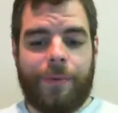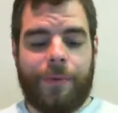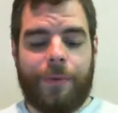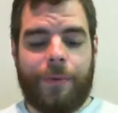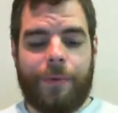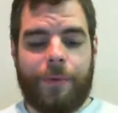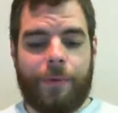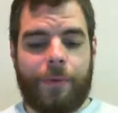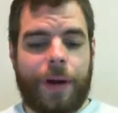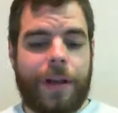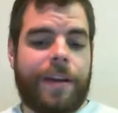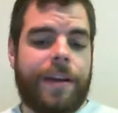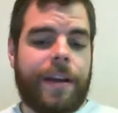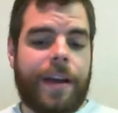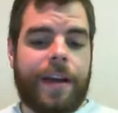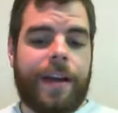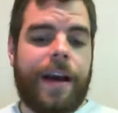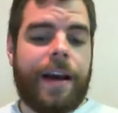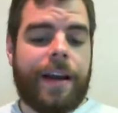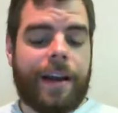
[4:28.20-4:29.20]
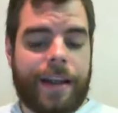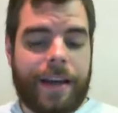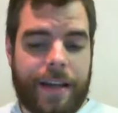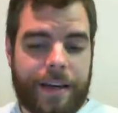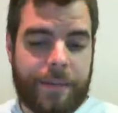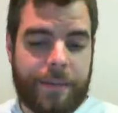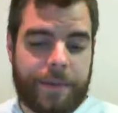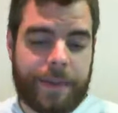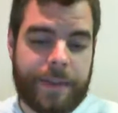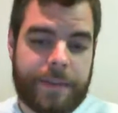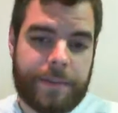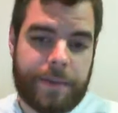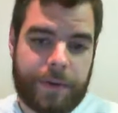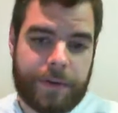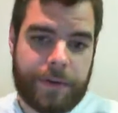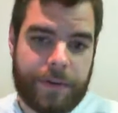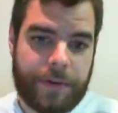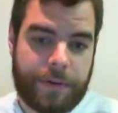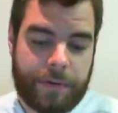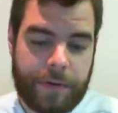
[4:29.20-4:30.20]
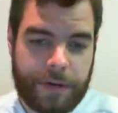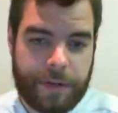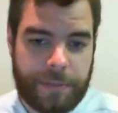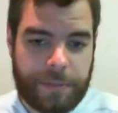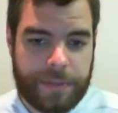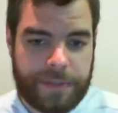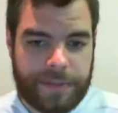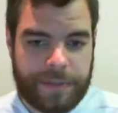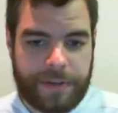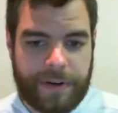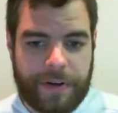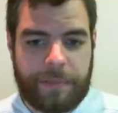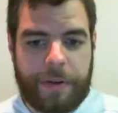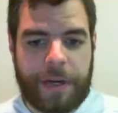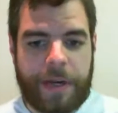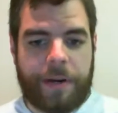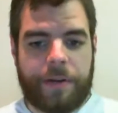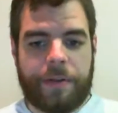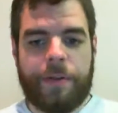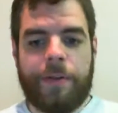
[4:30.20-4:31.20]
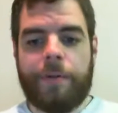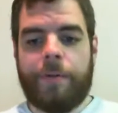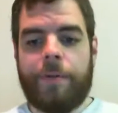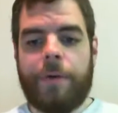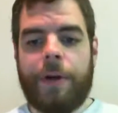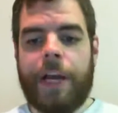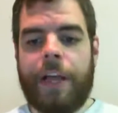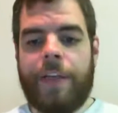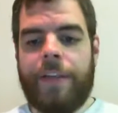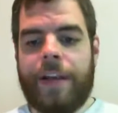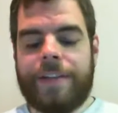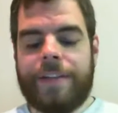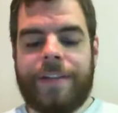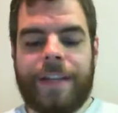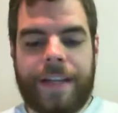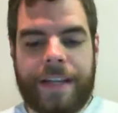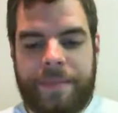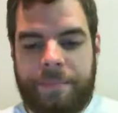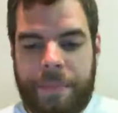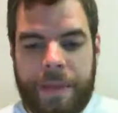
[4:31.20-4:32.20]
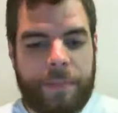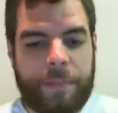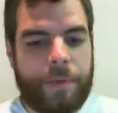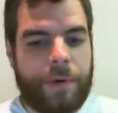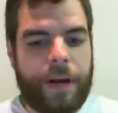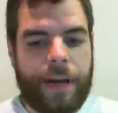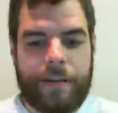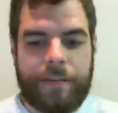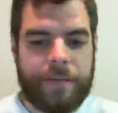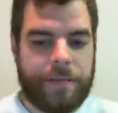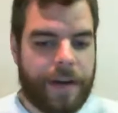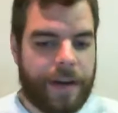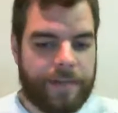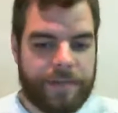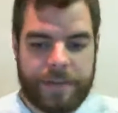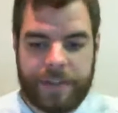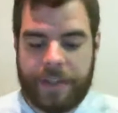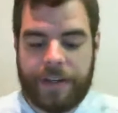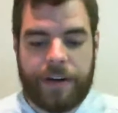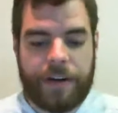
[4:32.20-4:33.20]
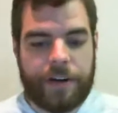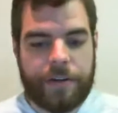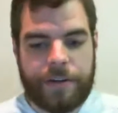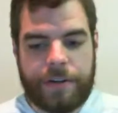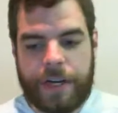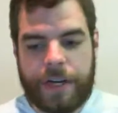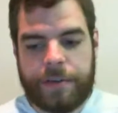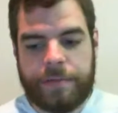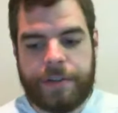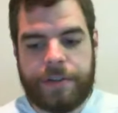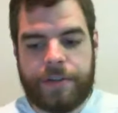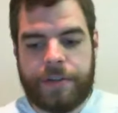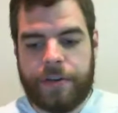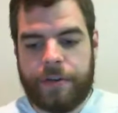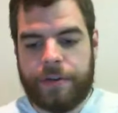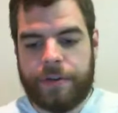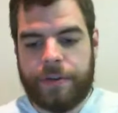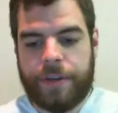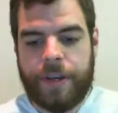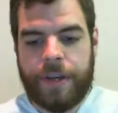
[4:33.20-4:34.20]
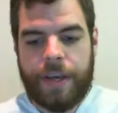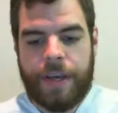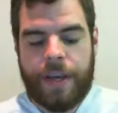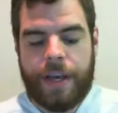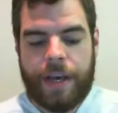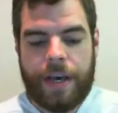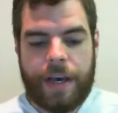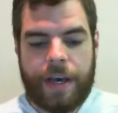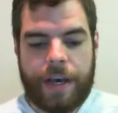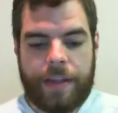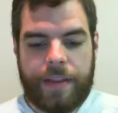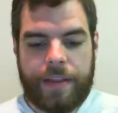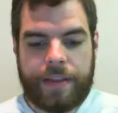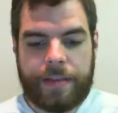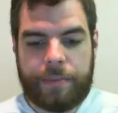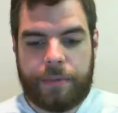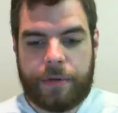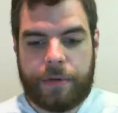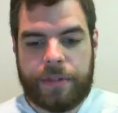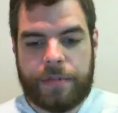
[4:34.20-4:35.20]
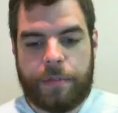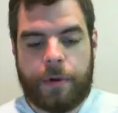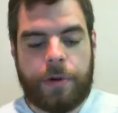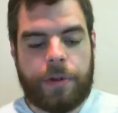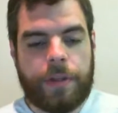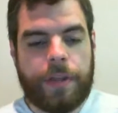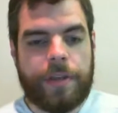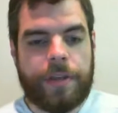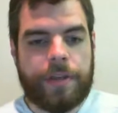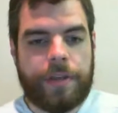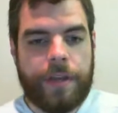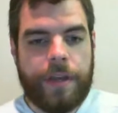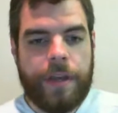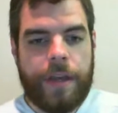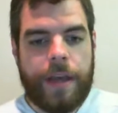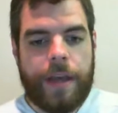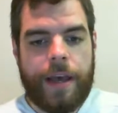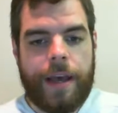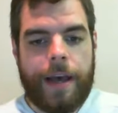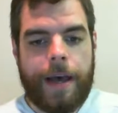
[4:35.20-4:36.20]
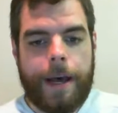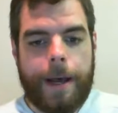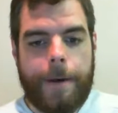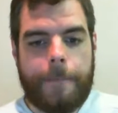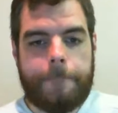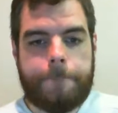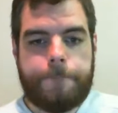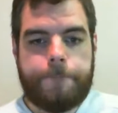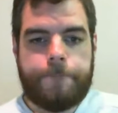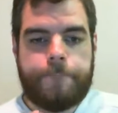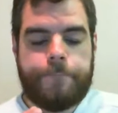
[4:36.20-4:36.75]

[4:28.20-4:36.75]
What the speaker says: or why did I not connect with this person already business card pile. And that's like people I've seen 100 times it shows. That's a pretty small list. But